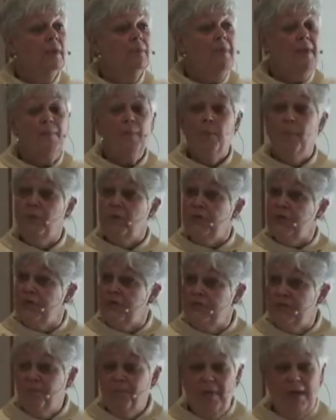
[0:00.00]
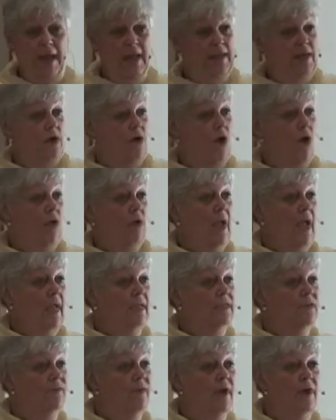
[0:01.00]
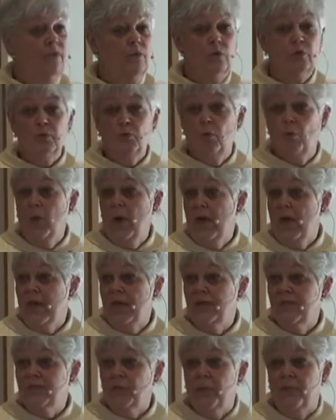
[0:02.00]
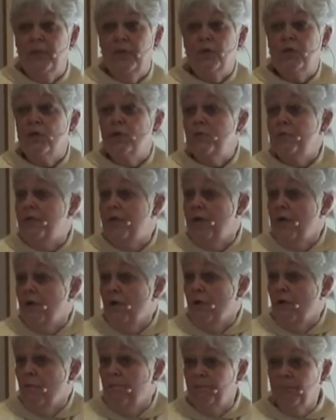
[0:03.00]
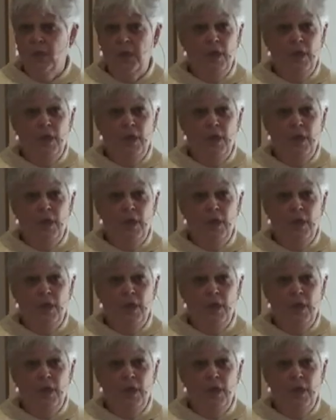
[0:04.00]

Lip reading: People participate in all kinds of other ways. So in the new year,